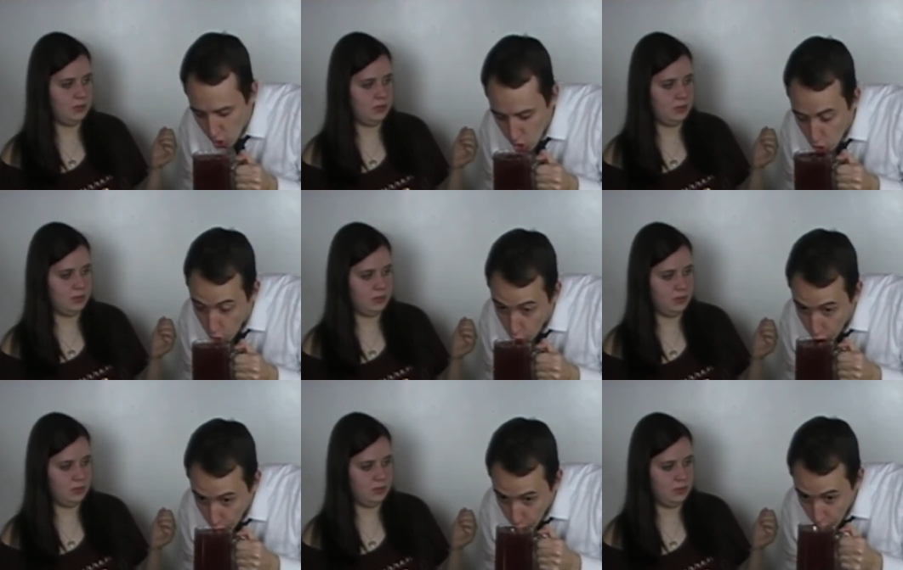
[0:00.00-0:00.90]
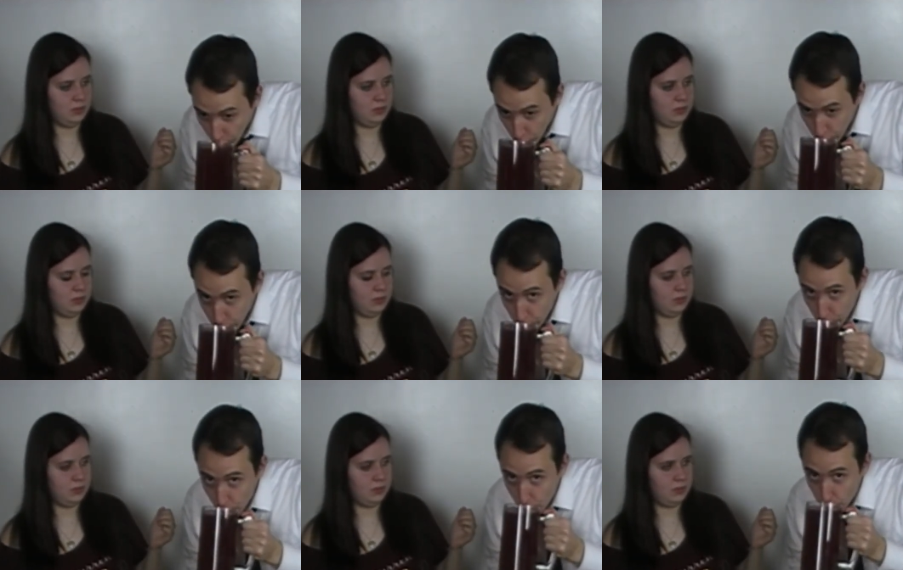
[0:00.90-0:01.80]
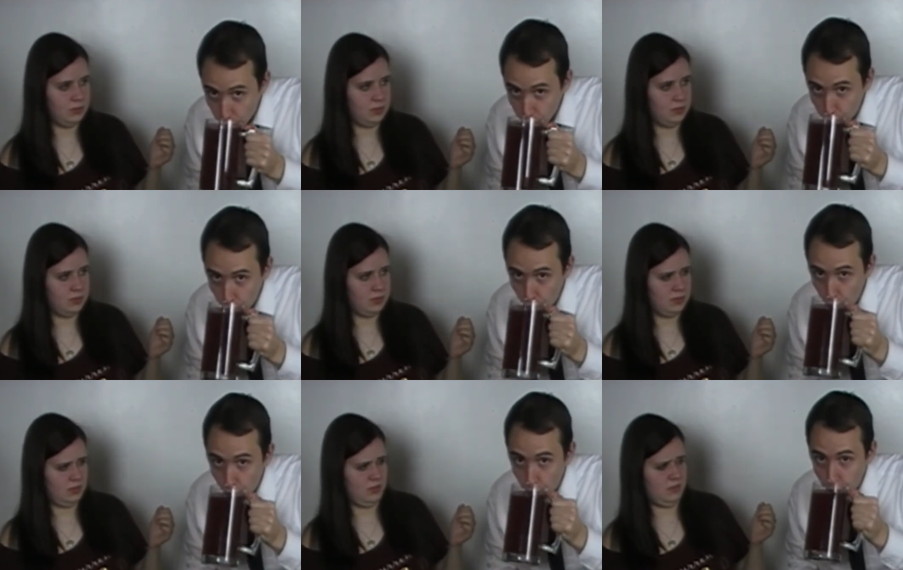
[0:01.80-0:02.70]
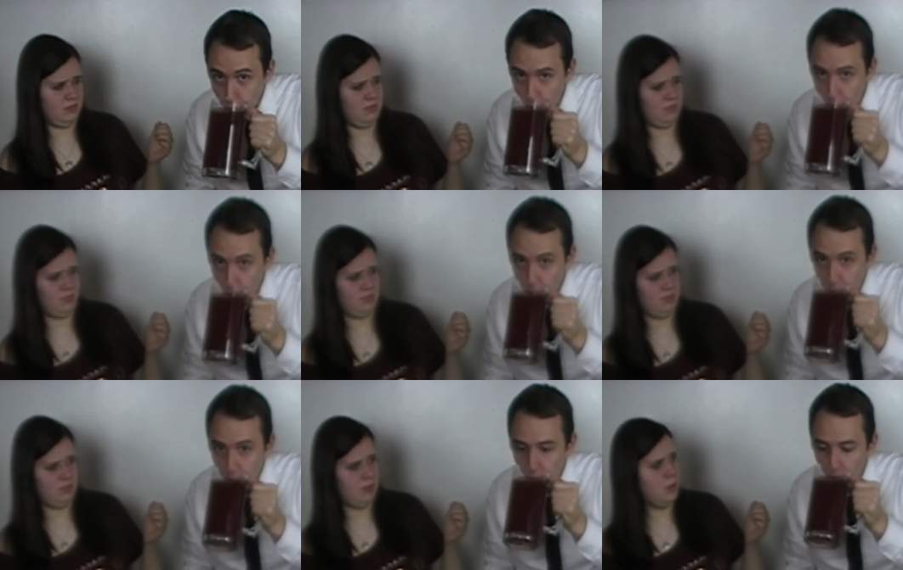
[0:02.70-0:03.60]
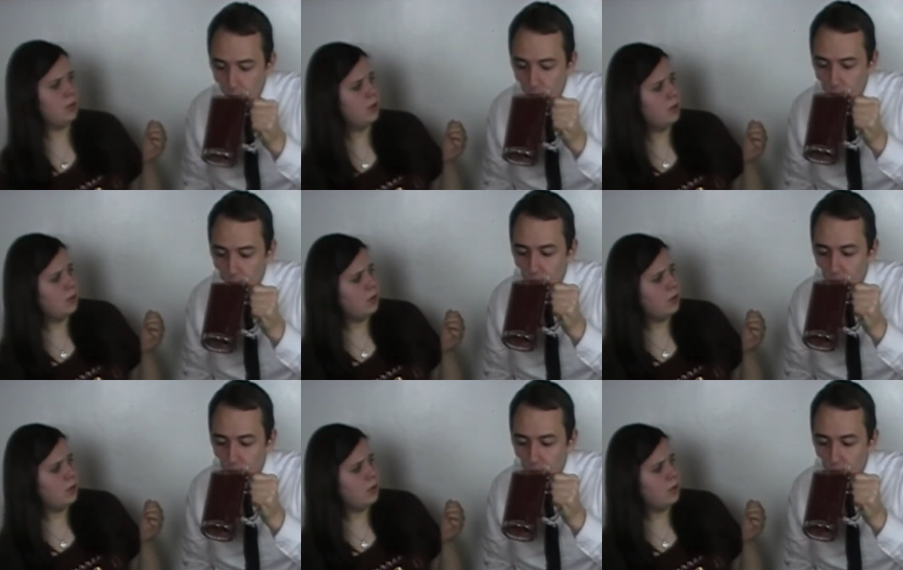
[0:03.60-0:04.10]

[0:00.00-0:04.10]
Nobody speaks.